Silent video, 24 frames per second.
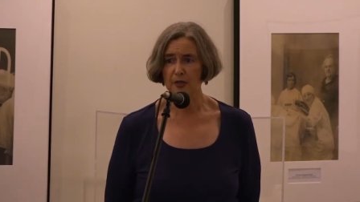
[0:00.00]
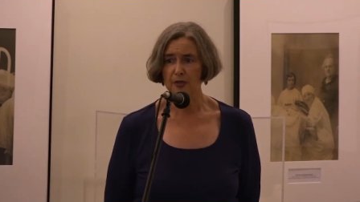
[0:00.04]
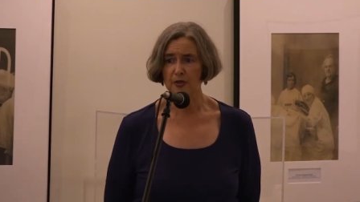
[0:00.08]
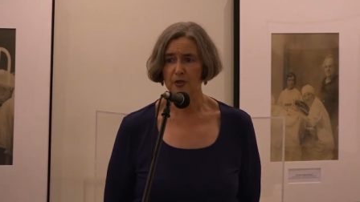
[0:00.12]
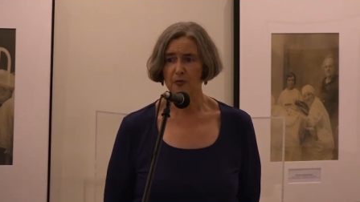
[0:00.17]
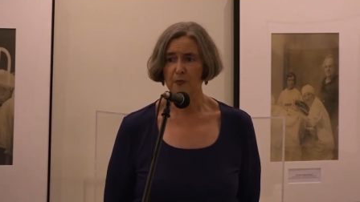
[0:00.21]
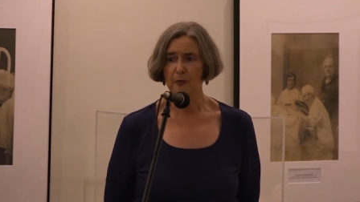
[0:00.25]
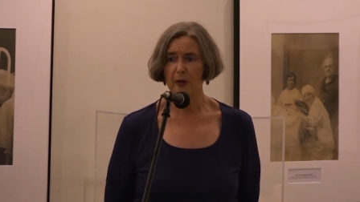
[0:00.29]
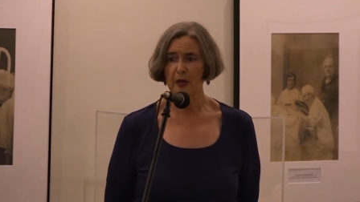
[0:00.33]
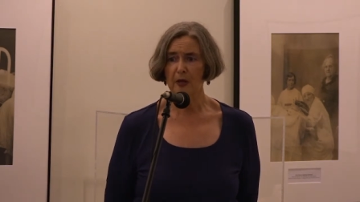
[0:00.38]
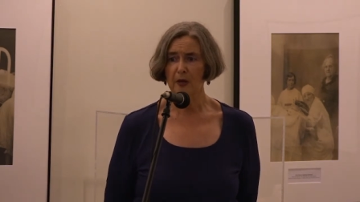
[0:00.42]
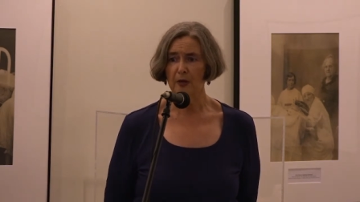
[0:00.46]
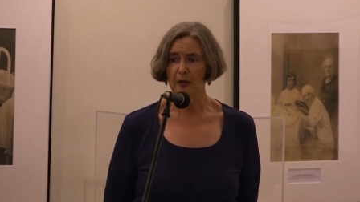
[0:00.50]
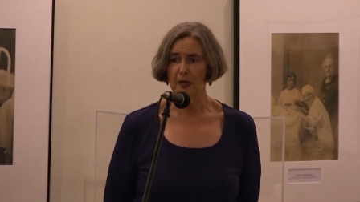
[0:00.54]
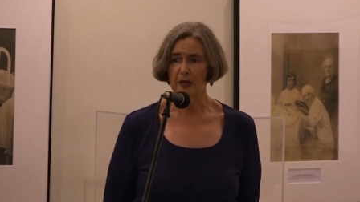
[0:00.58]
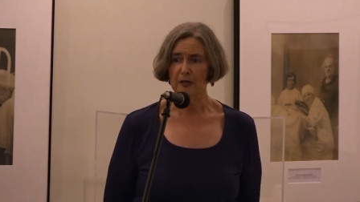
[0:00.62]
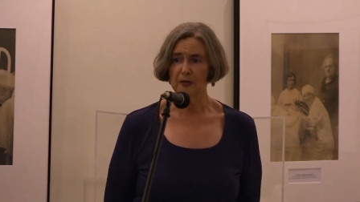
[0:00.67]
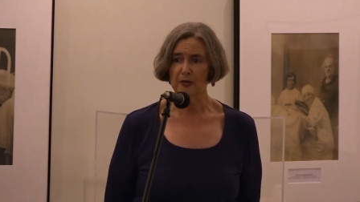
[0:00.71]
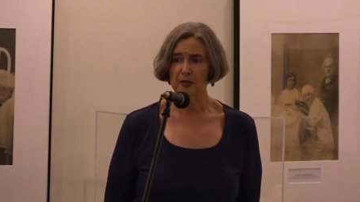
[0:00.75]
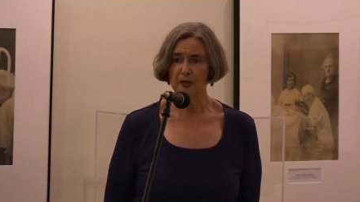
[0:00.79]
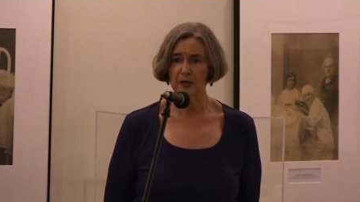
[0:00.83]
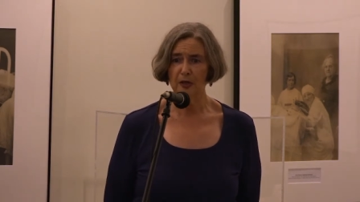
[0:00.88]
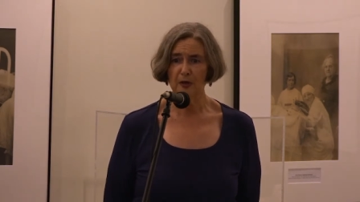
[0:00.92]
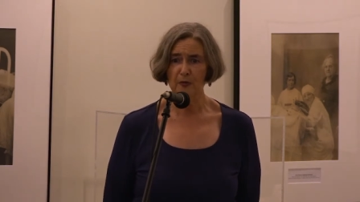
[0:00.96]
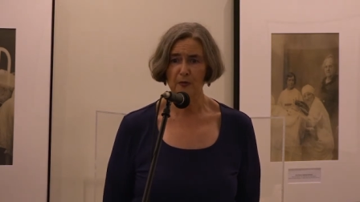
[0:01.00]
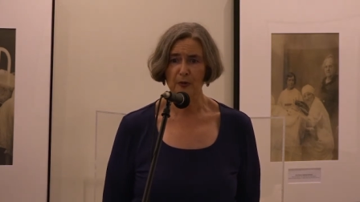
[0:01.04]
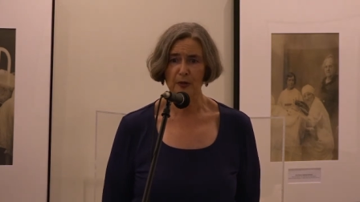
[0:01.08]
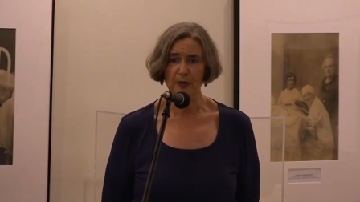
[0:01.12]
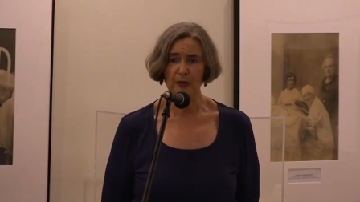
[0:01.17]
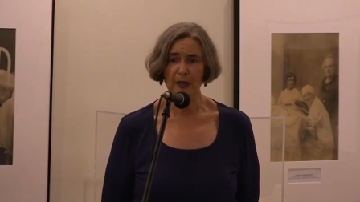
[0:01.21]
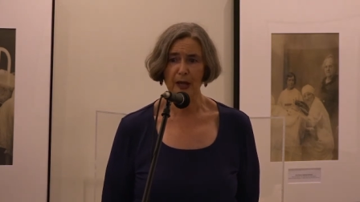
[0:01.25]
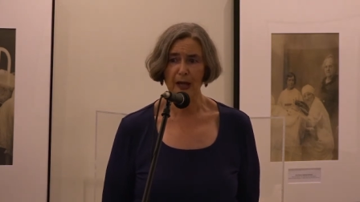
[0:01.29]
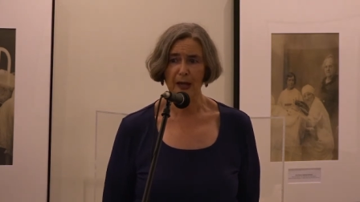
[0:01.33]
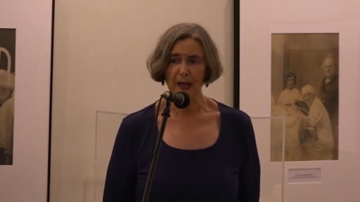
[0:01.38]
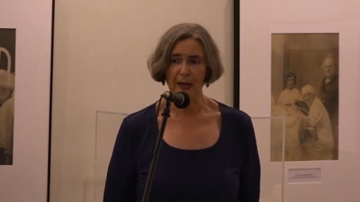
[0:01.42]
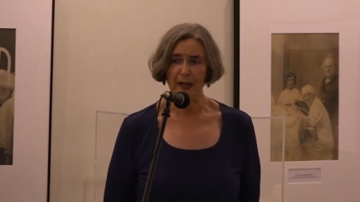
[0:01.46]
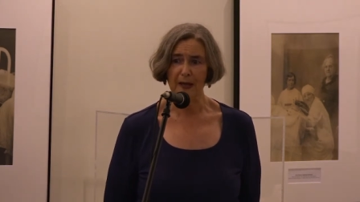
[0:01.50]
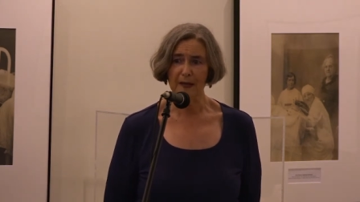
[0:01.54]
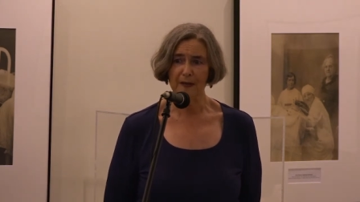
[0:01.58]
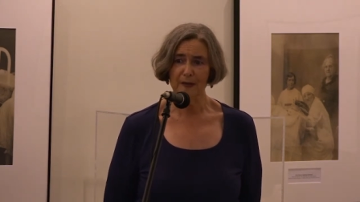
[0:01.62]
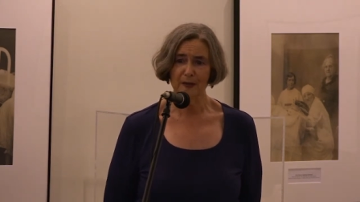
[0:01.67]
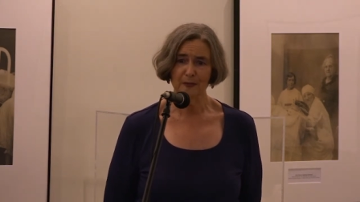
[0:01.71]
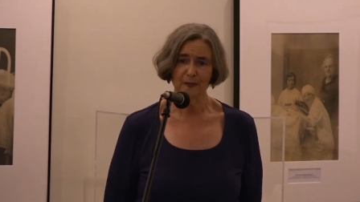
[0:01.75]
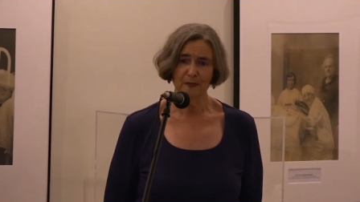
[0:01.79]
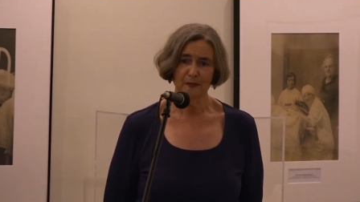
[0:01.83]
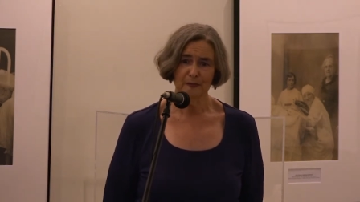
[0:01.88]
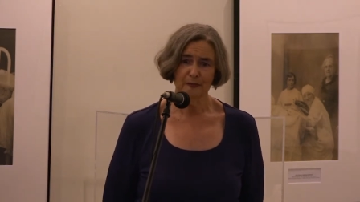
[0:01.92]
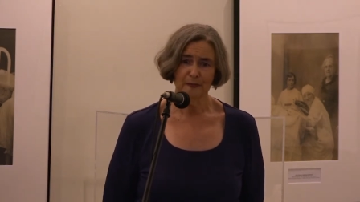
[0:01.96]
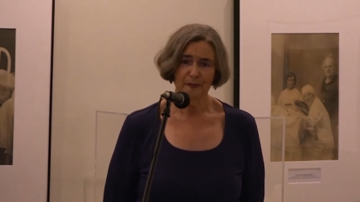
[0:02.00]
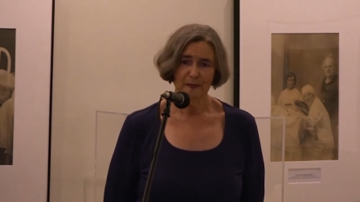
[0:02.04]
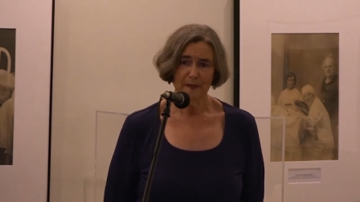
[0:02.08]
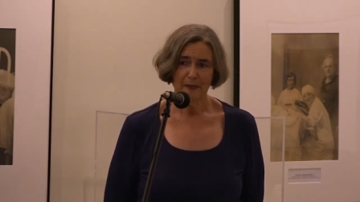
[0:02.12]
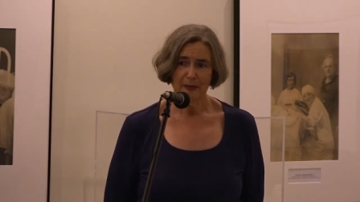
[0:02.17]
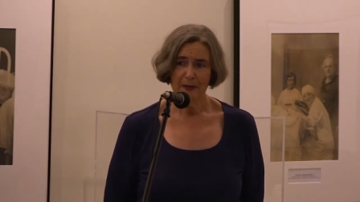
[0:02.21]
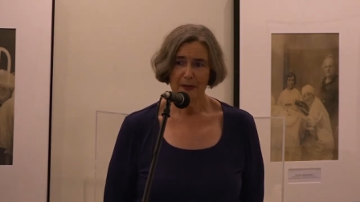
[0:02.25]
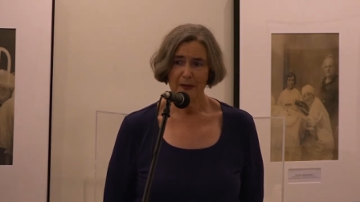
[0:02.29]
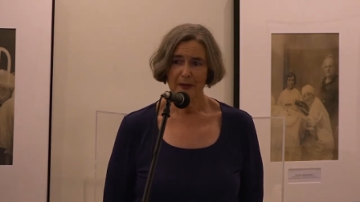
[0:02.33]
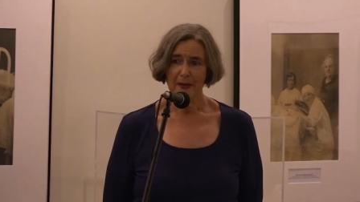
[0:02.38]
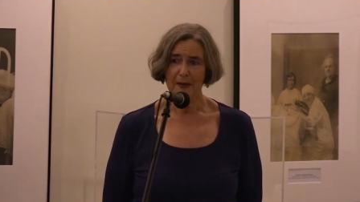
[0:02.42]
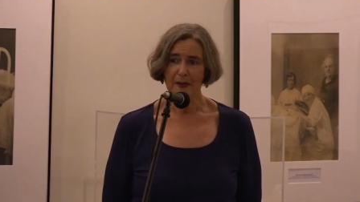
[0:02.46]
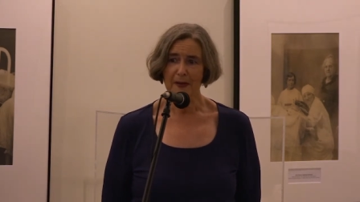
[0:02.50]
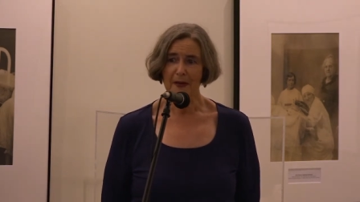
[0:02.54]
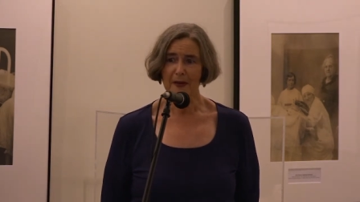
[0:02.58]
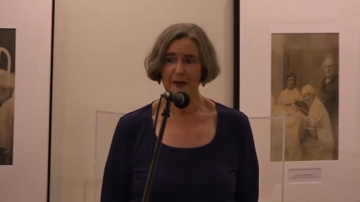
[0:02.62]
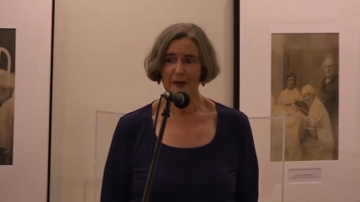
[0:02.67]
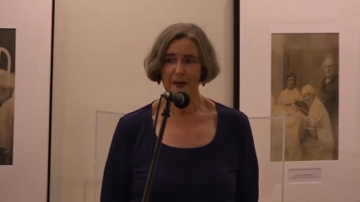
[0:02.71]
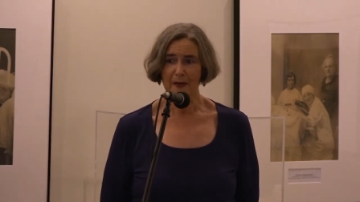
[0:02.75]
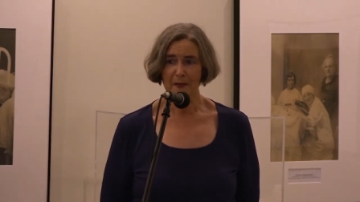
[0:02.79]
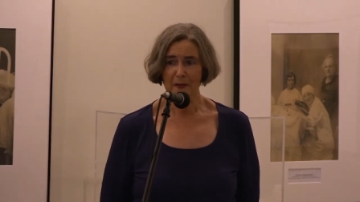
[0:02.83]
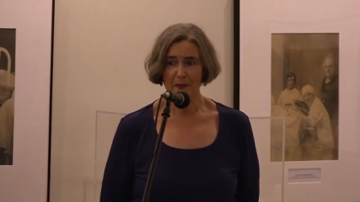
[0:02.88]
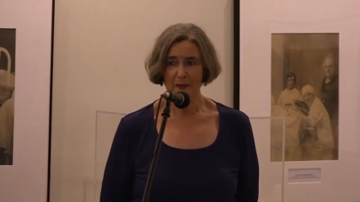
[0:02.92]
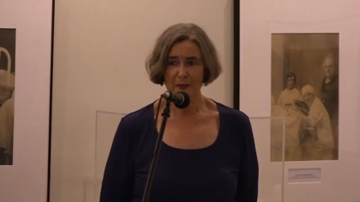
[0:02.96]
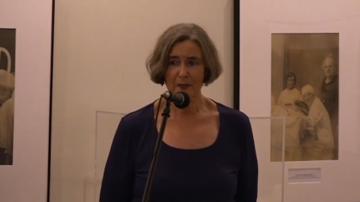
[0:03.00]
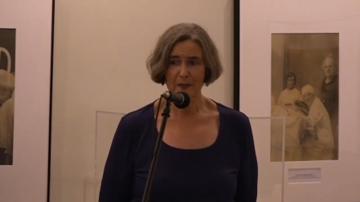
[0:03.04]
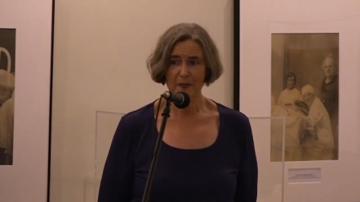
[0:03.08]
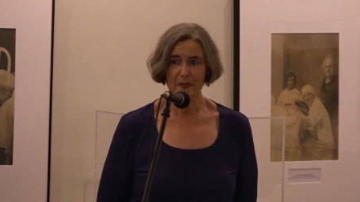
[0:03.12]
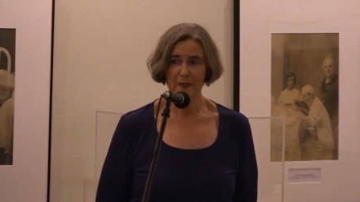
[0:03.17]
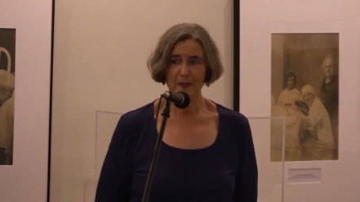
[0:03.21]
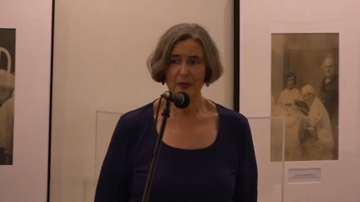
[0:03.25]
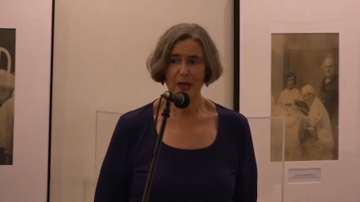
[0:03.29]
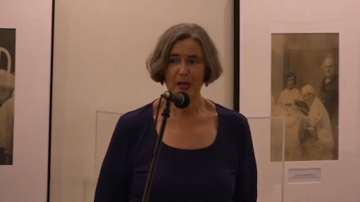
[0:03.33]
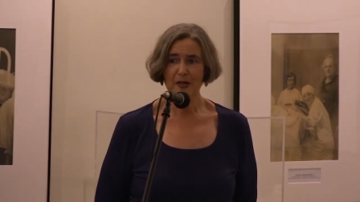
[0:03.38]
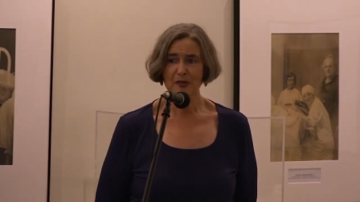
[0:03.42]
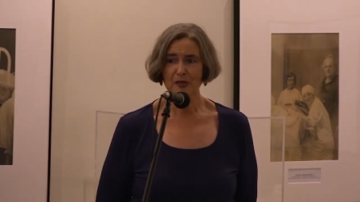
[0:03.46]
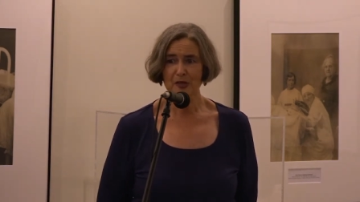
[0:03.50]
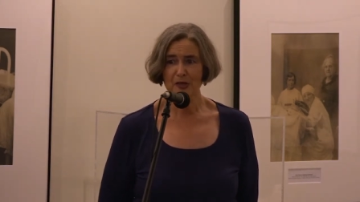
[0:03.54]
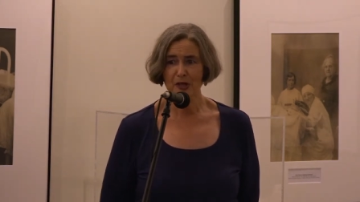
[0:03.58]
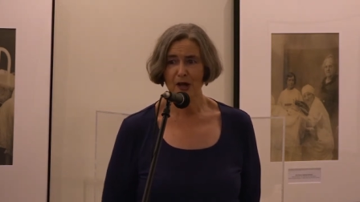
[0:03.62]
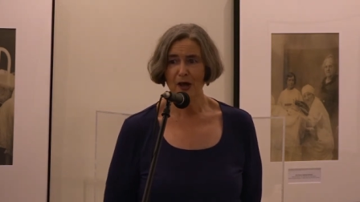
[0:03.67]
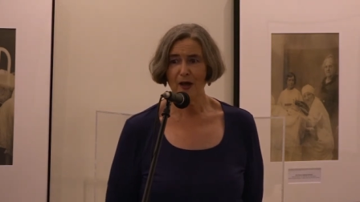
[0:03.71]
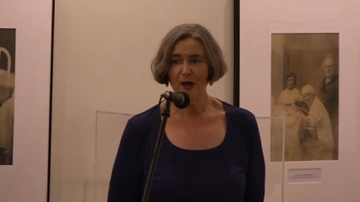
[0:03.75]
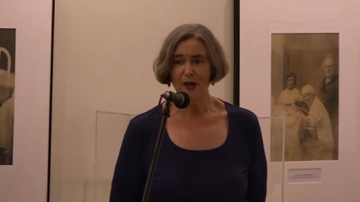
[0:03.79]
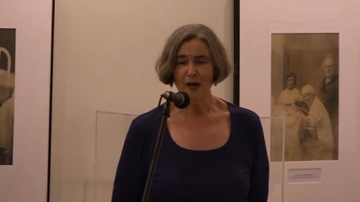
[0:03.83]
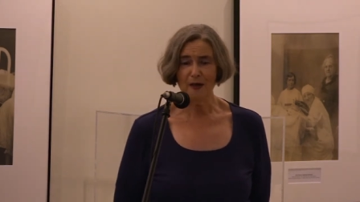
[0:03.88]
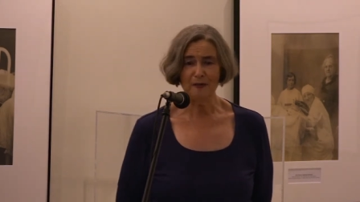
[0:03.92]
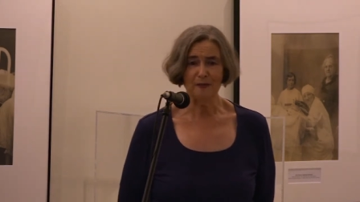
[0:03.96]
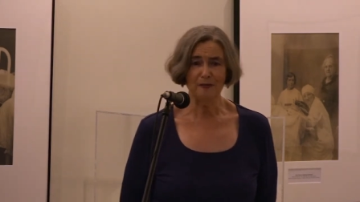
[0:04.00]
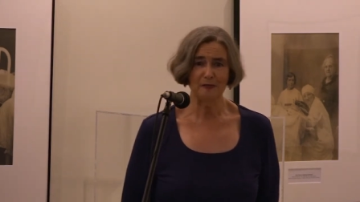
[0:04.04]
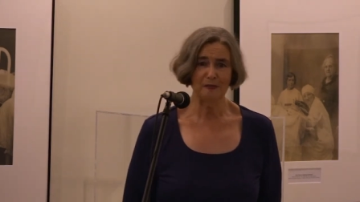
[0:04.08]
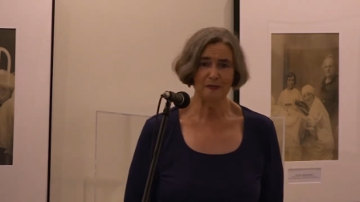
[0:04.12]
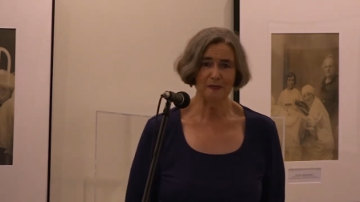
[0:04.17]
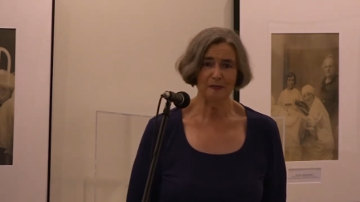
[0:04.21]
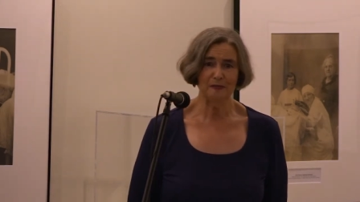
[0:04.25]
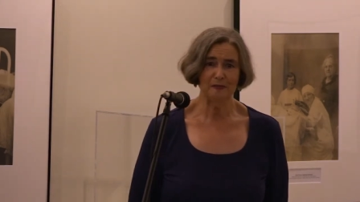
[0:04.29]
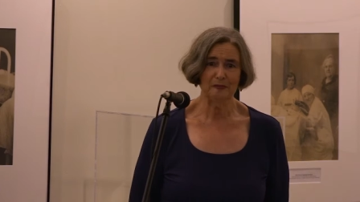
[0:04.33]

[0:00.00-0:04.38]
experience doing that. That's not